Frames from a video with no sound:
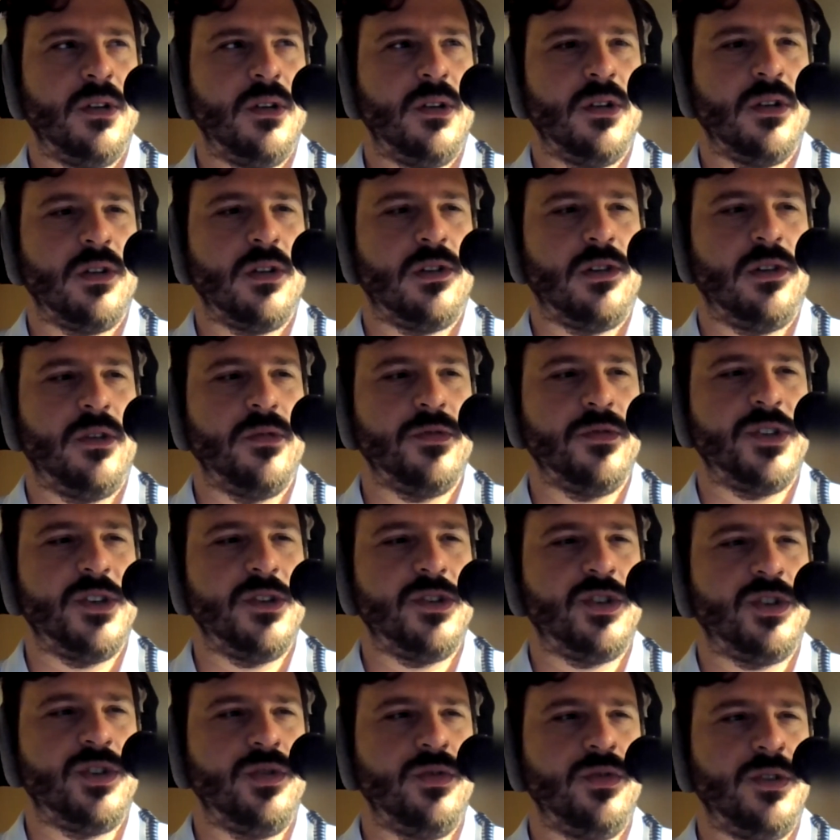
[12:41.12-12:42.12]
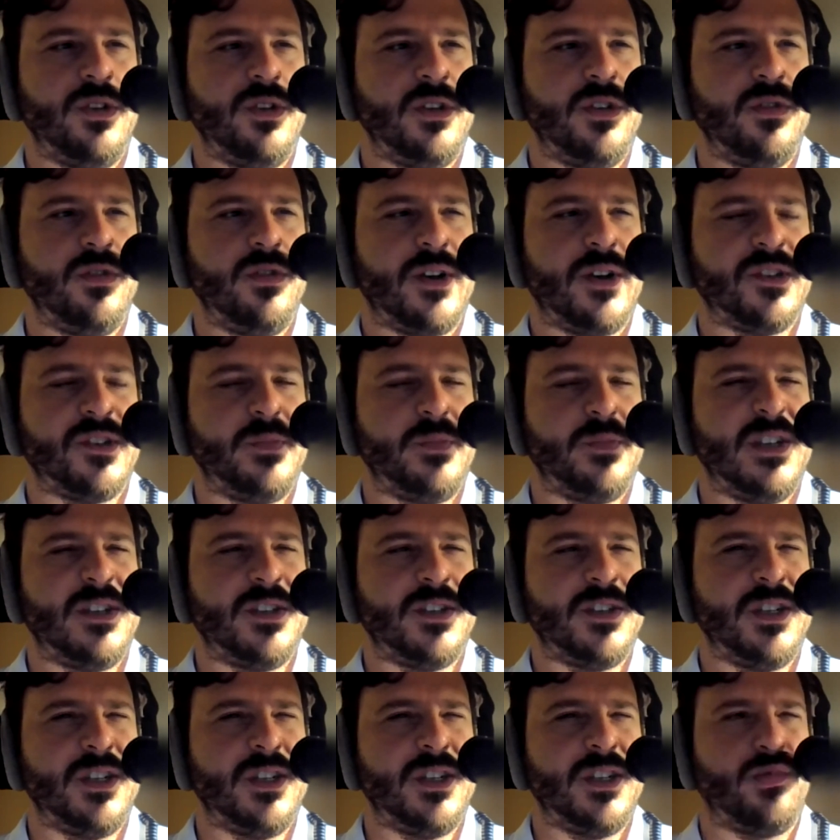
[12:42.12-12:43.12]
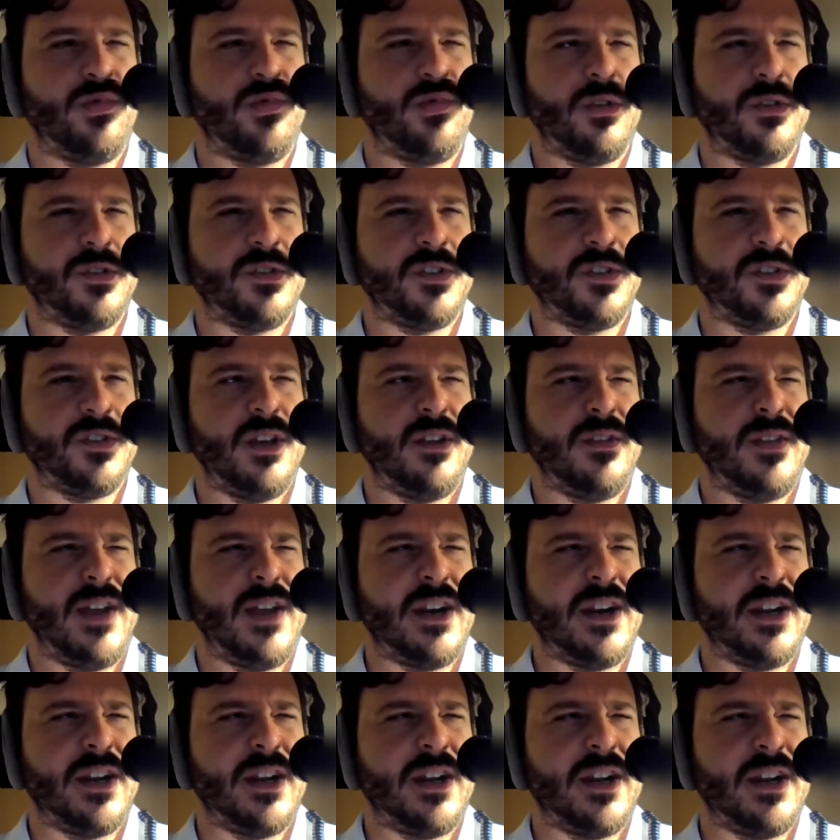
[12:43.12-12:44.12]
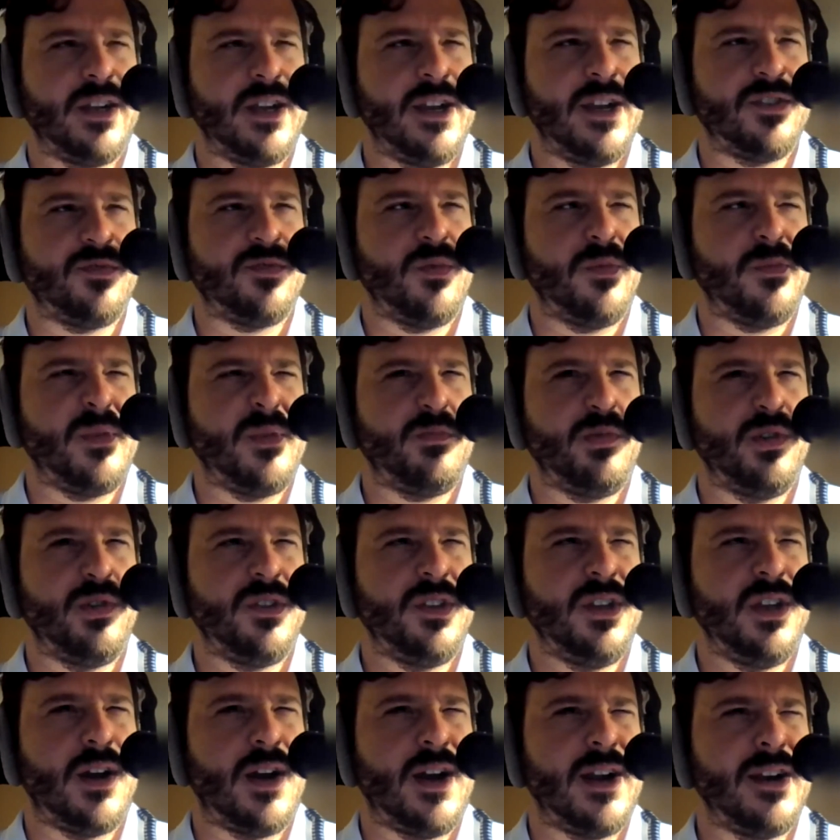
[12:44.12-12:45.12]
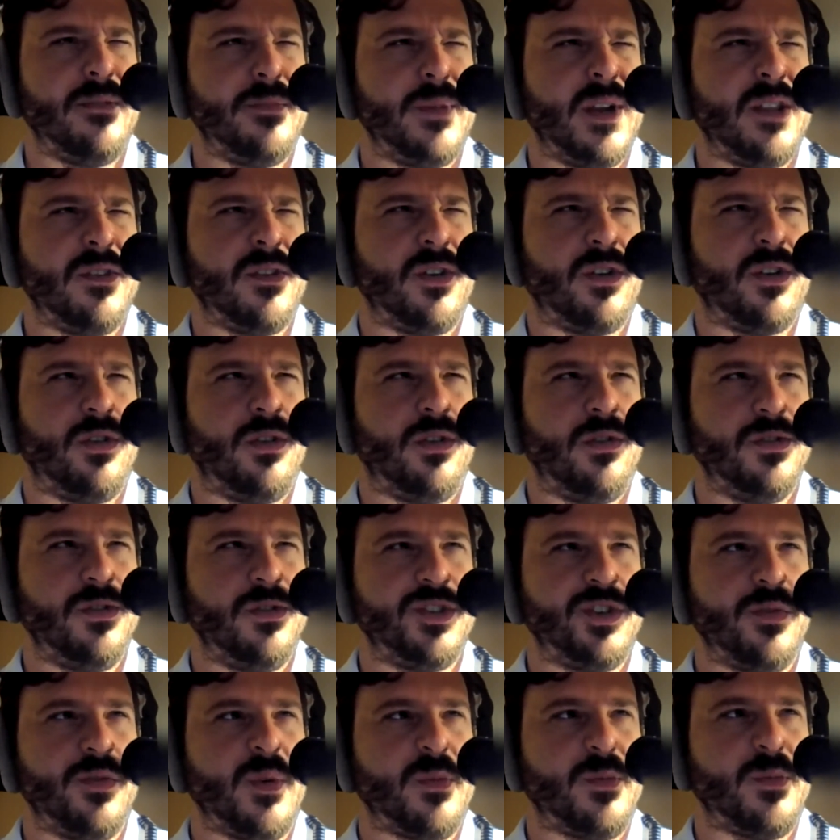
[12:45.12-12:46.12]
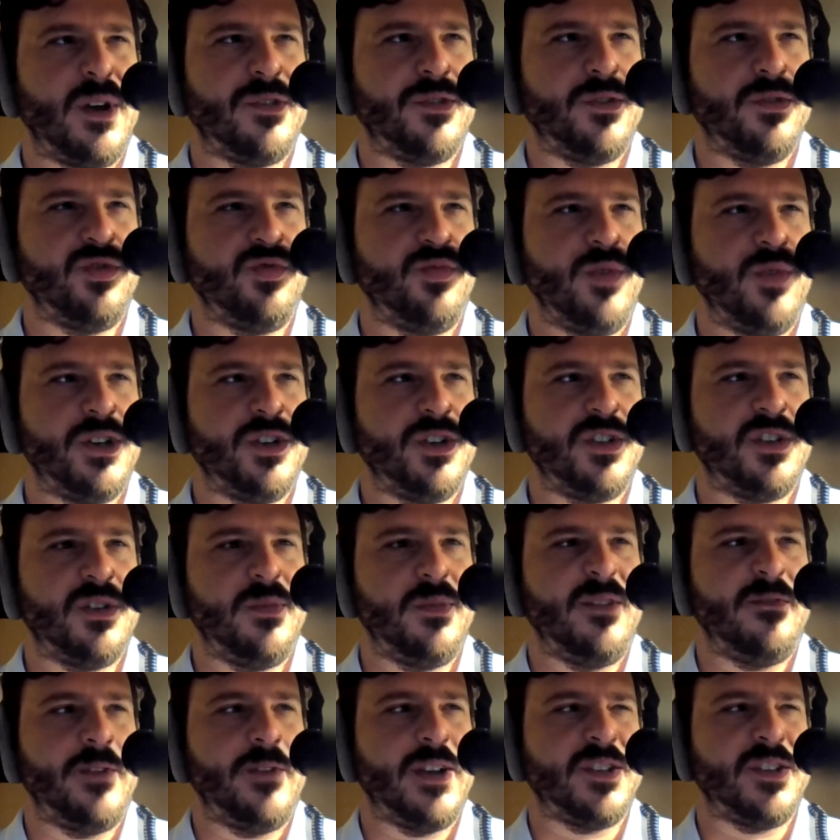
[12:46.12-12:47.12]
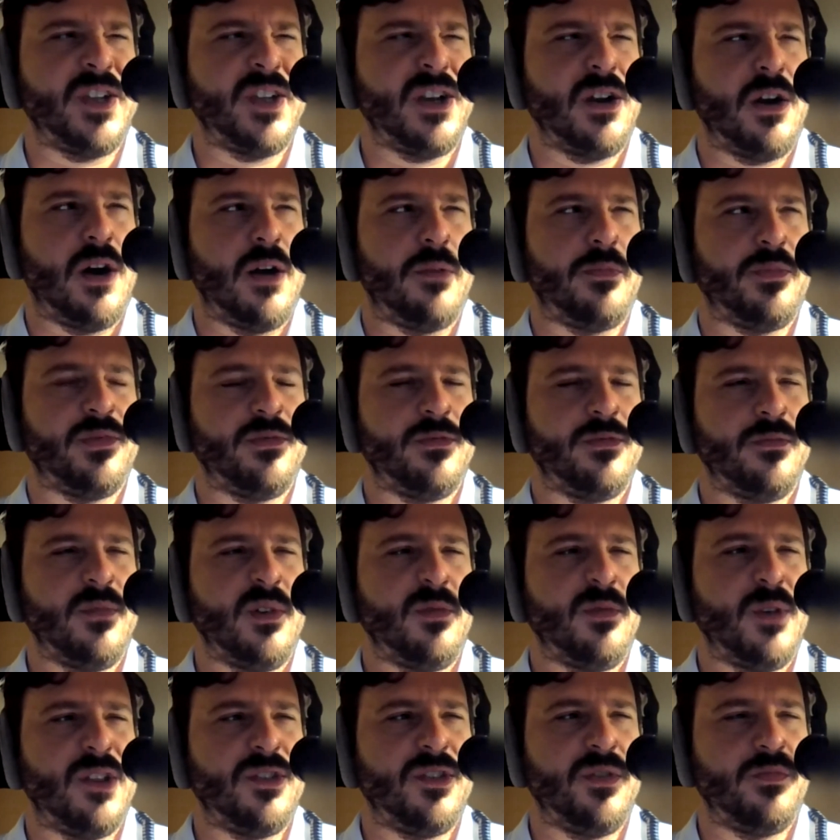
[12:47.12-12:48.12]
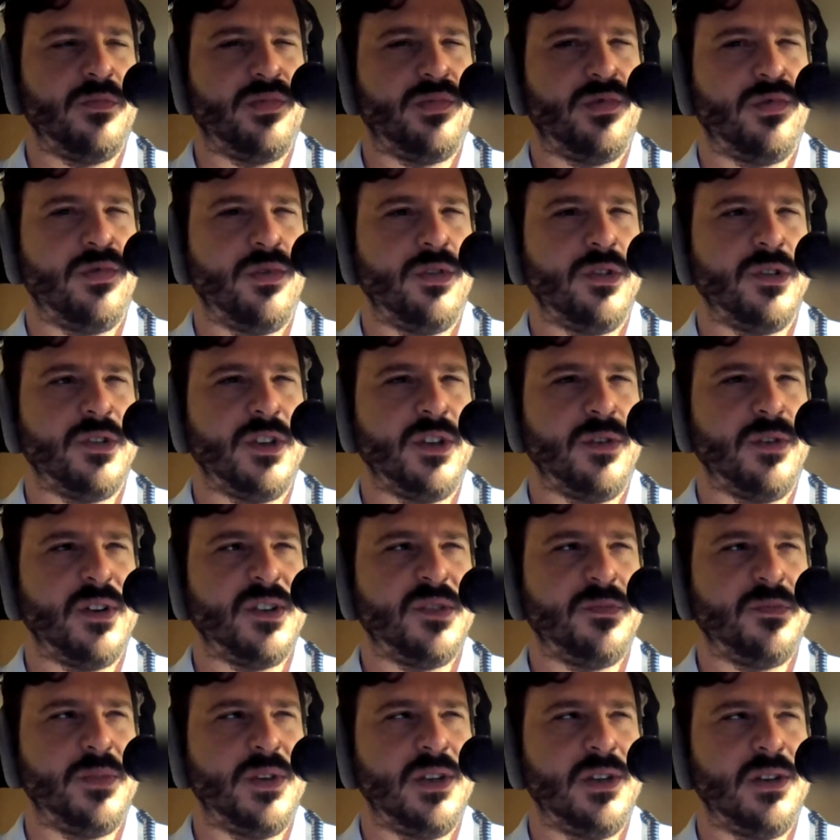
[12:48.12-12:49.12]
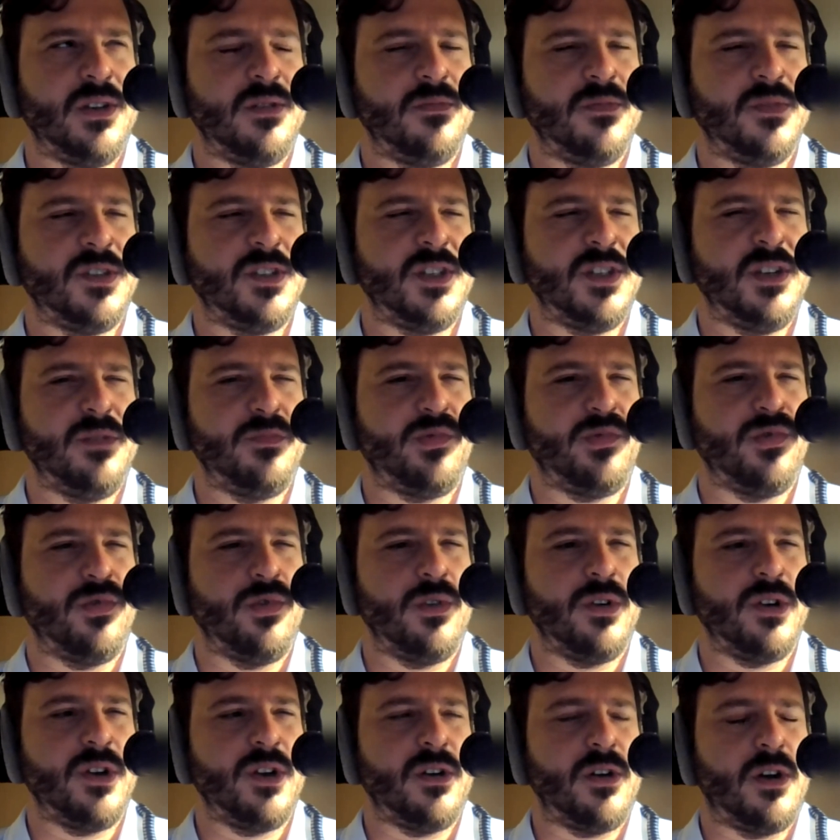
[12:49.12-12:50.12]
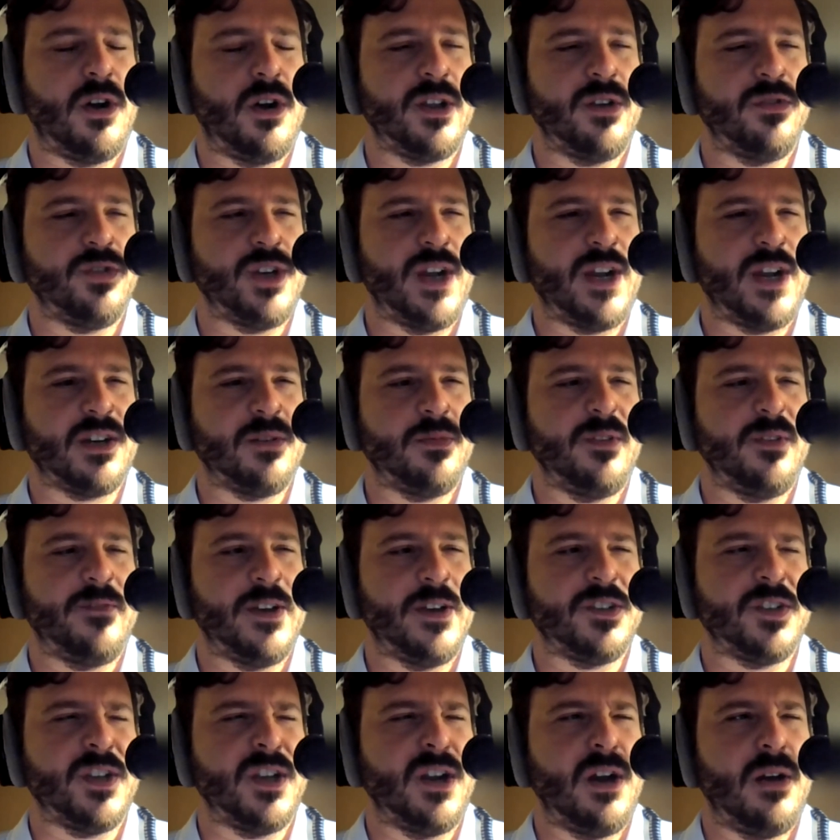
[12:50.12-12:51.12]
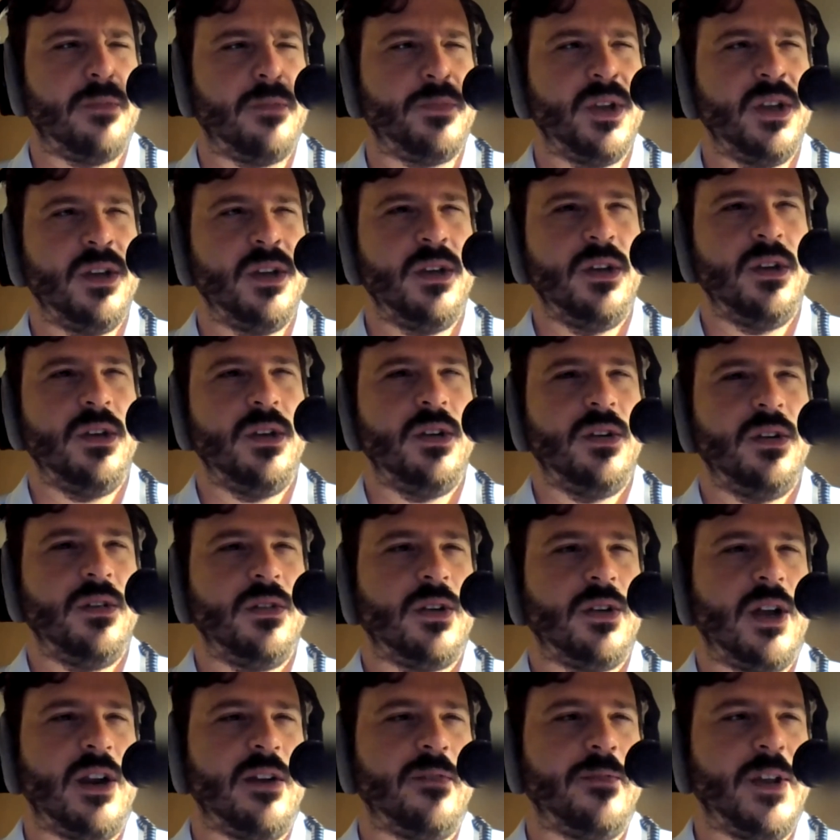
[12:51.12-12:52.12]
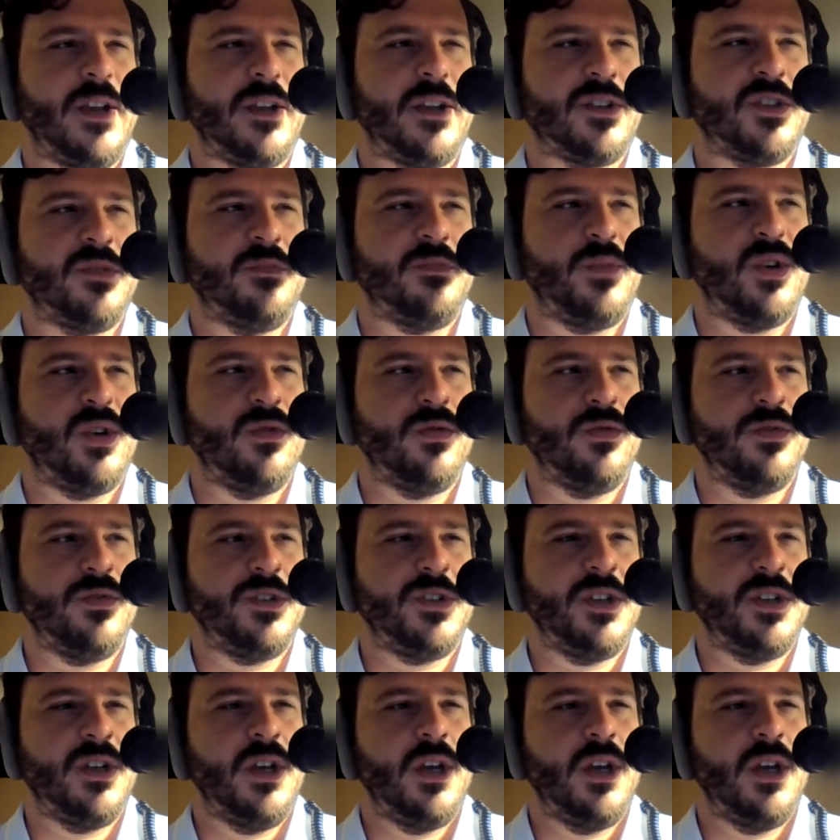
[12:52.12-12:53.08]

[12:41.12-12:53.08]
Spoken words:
closest to the USB-C ports. And that indicates when we put the item in the holster, we want those ridges to be facing up. We want the USB-C port and audio jack to be facing up, kind of exposed,